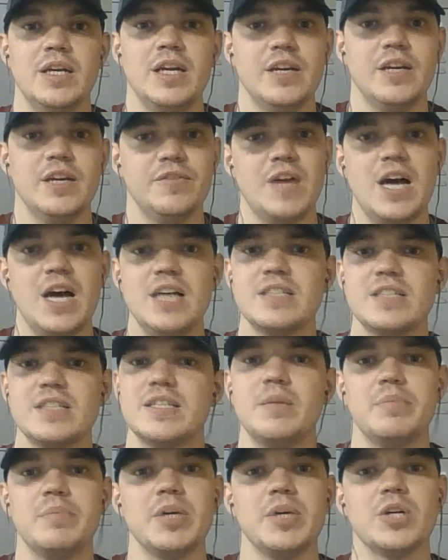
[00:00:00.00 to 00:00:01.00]
If not,
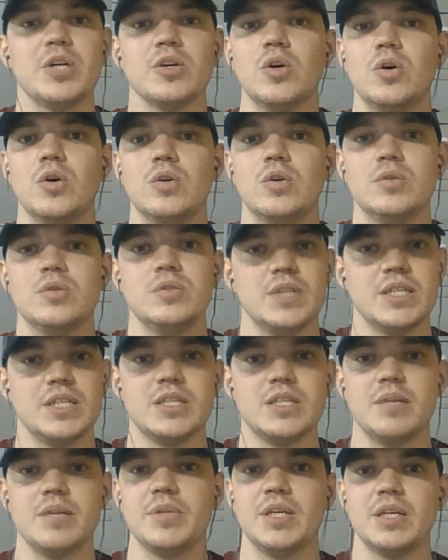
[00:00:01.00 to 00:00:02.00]
set a bigger goal. Set
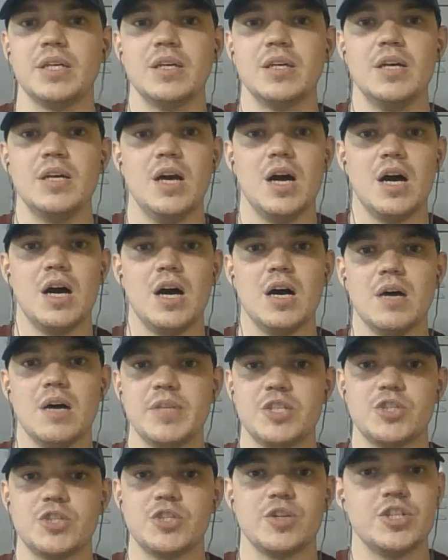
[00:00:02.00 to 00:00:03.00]
something
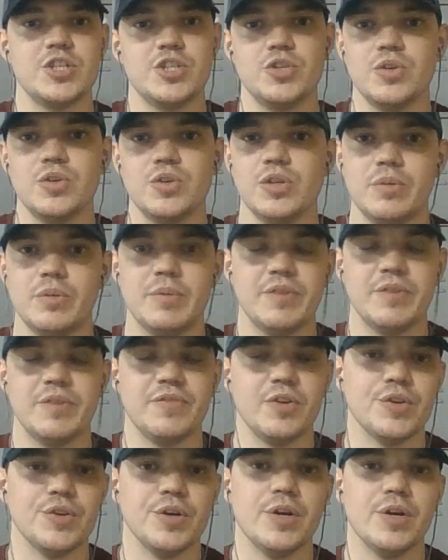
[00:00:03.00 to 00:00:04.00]
that stretches you a little bit
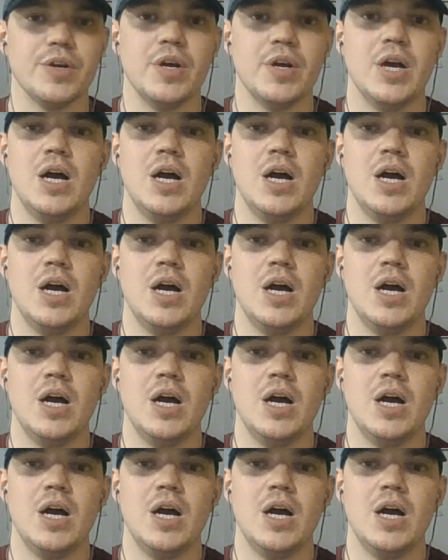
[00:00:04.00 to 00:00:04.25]
further.